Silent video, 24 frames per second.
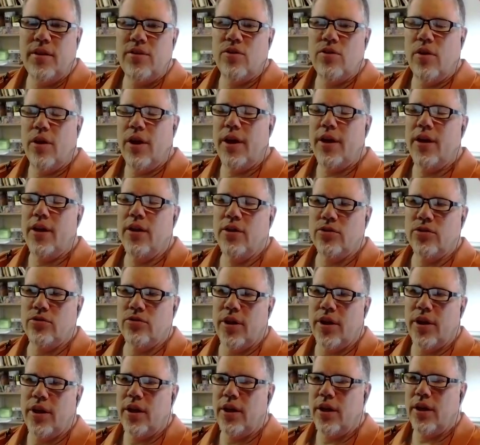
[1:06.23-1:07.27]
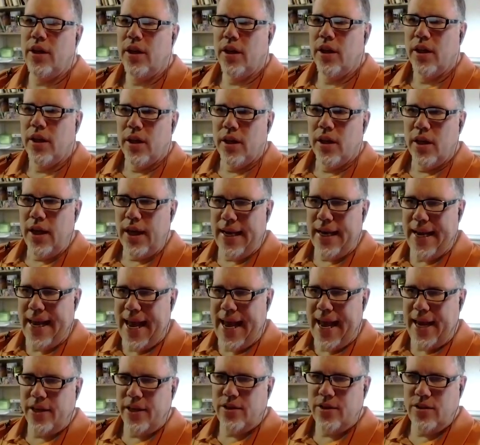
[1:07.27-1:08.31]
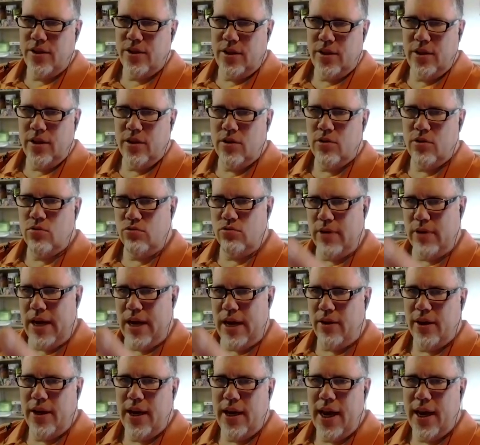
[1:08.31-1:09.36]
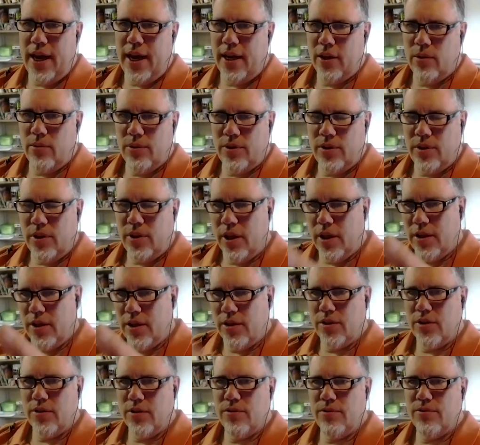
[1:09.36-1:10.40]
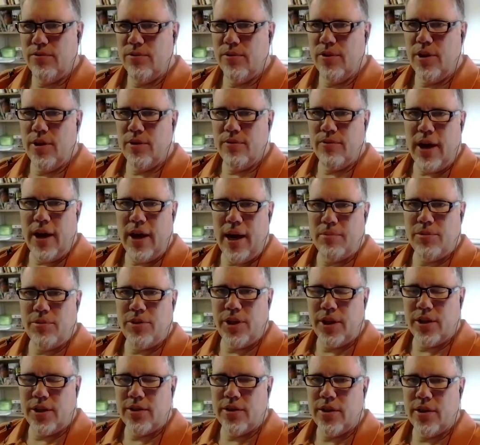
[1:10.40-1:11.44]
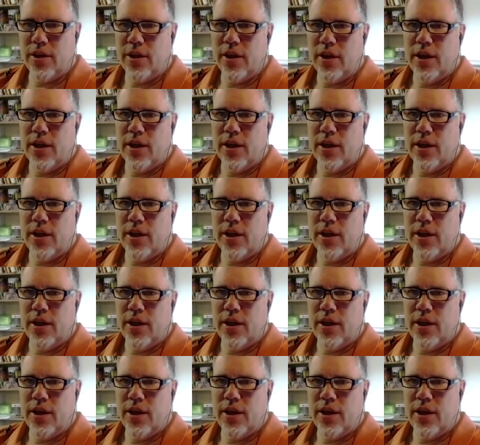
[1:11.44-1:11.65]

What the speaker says: So I illustrated an attic scene, a crowded attic with tons of objects,